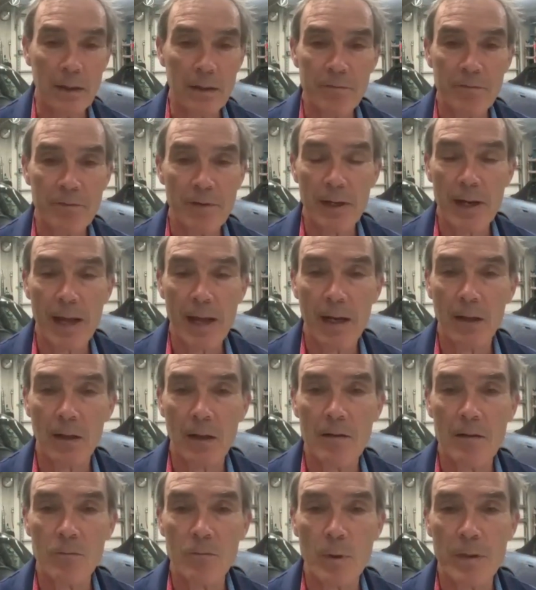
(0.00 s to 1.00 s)
fell out of
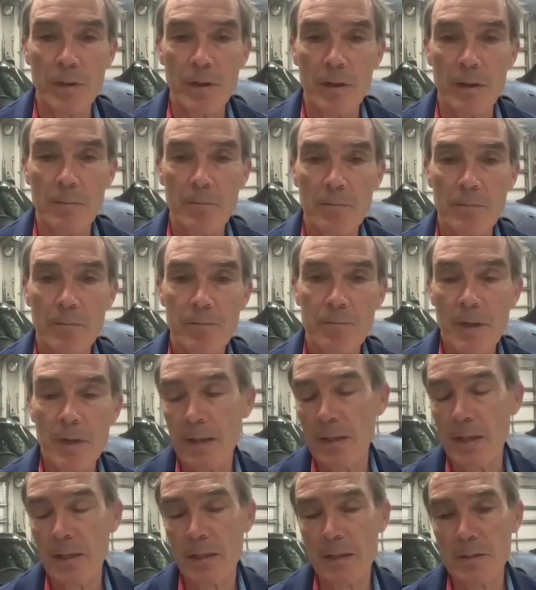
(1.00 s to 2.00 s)
love with it,
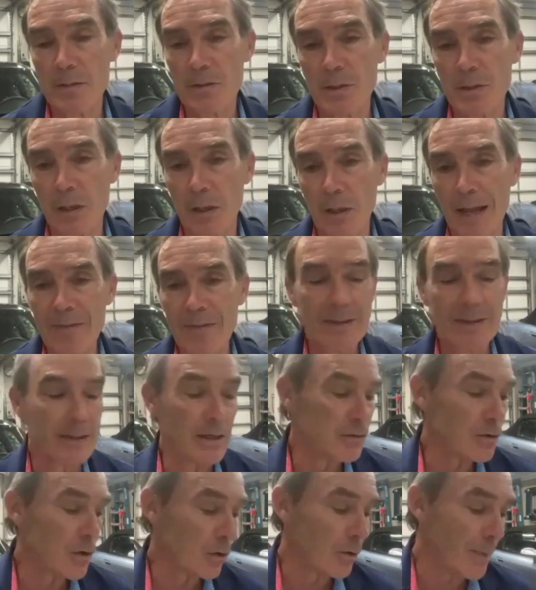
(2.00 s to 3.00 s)
and they didn't sell. I think they
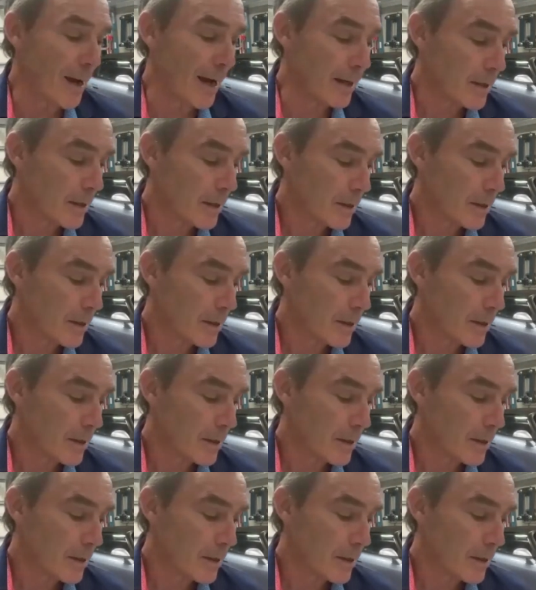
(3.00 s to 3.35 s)
sold about